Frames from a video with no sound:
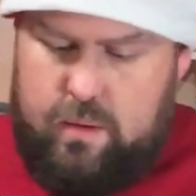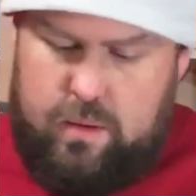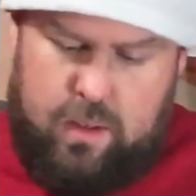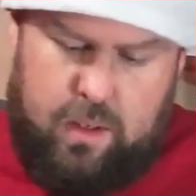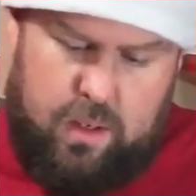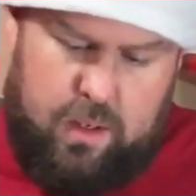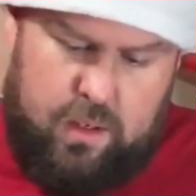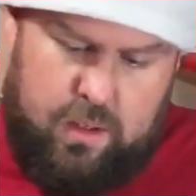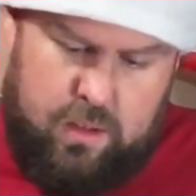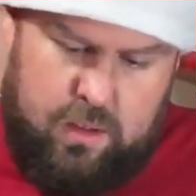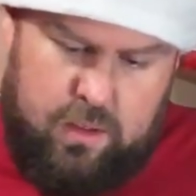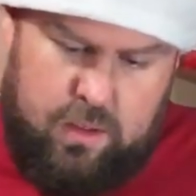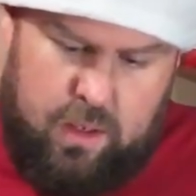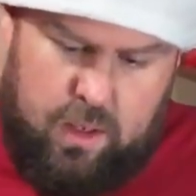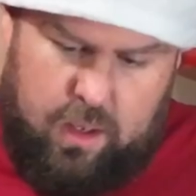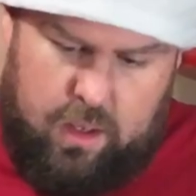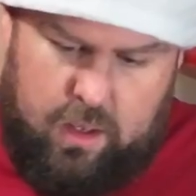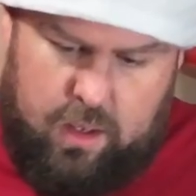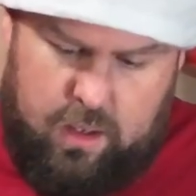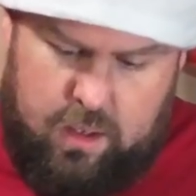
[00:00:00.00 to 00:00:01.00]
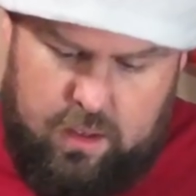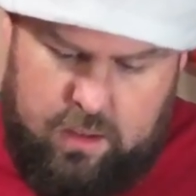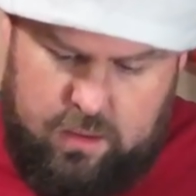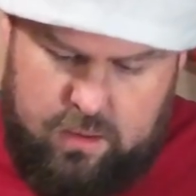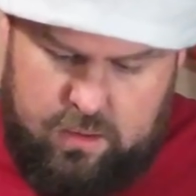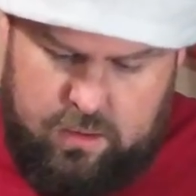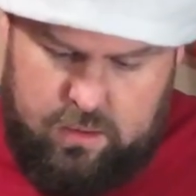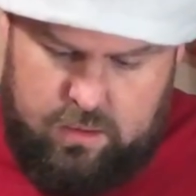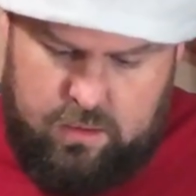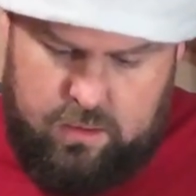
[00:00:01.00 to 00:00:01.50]
and a
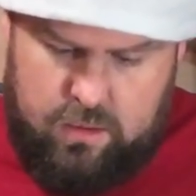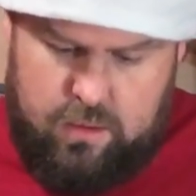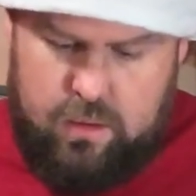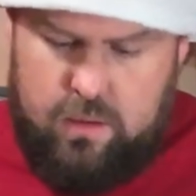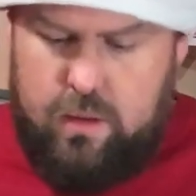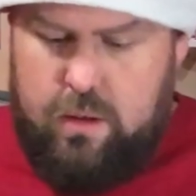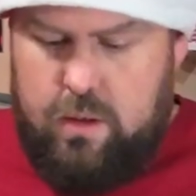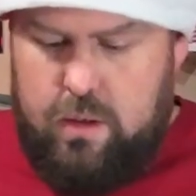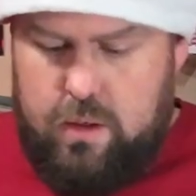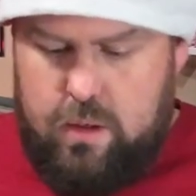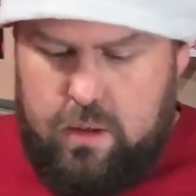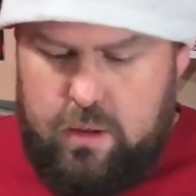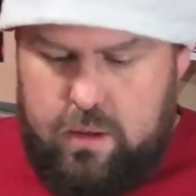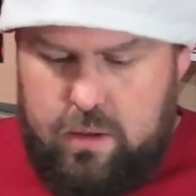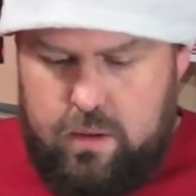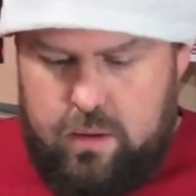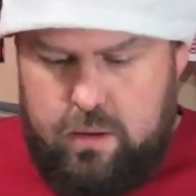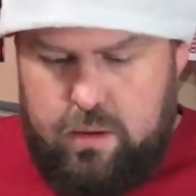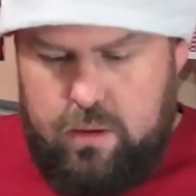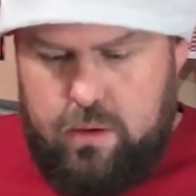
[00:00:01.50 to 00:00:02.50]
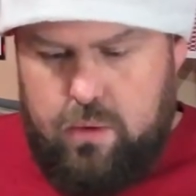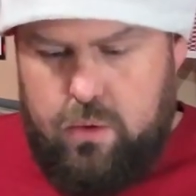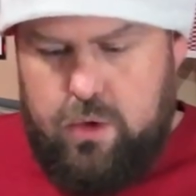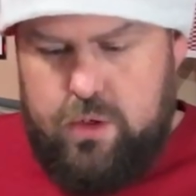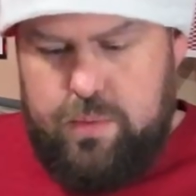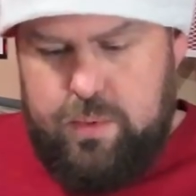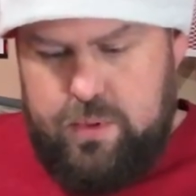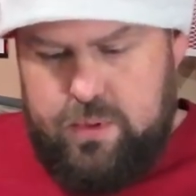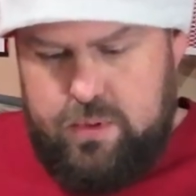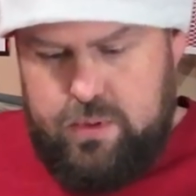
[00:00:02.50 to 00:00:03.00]

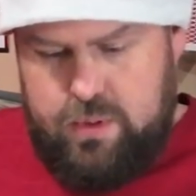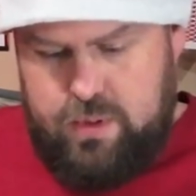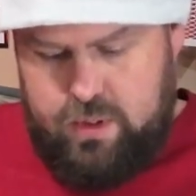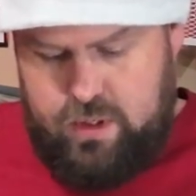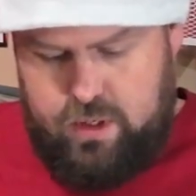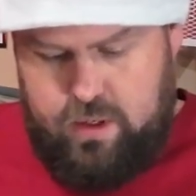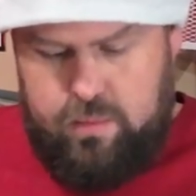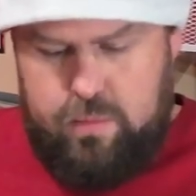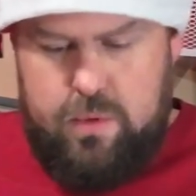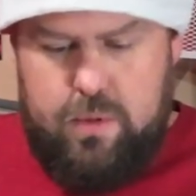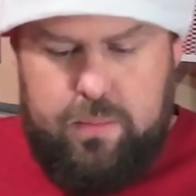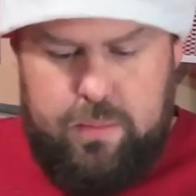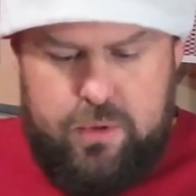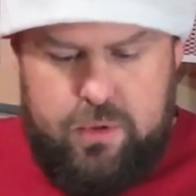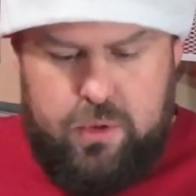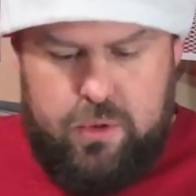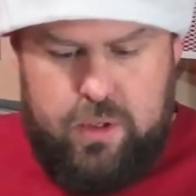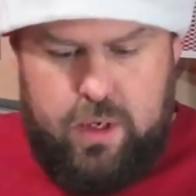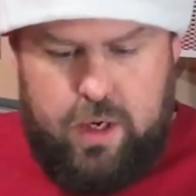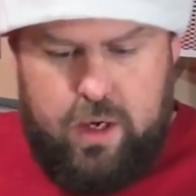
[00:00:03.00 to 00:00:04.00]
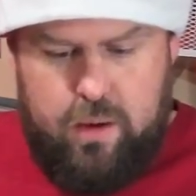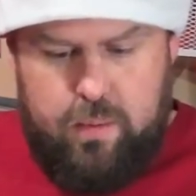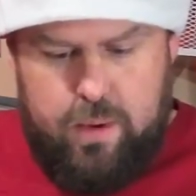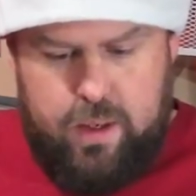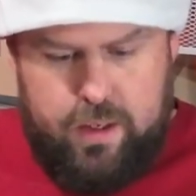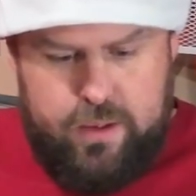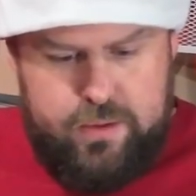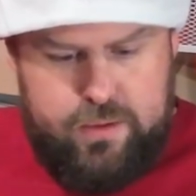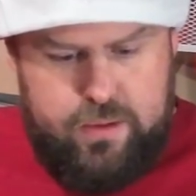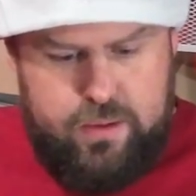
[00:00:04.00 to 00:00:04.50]
Christmas themed Mystery Tackle
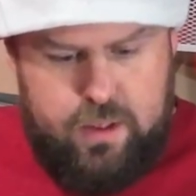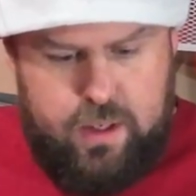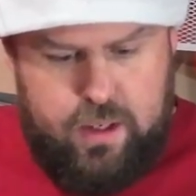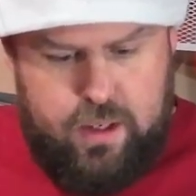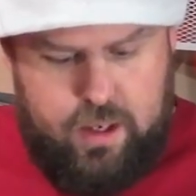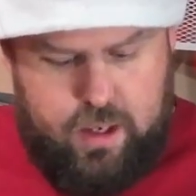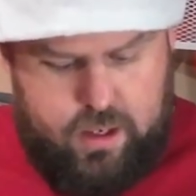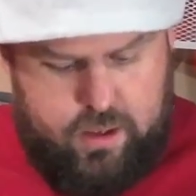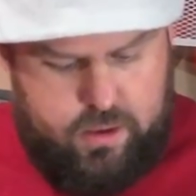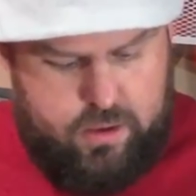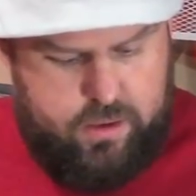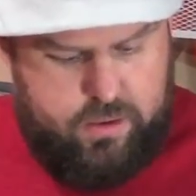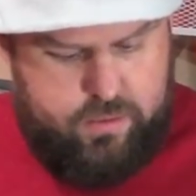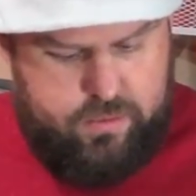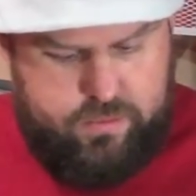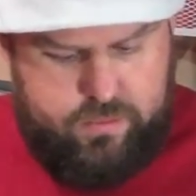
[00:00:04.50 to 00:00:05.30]
Box net gator.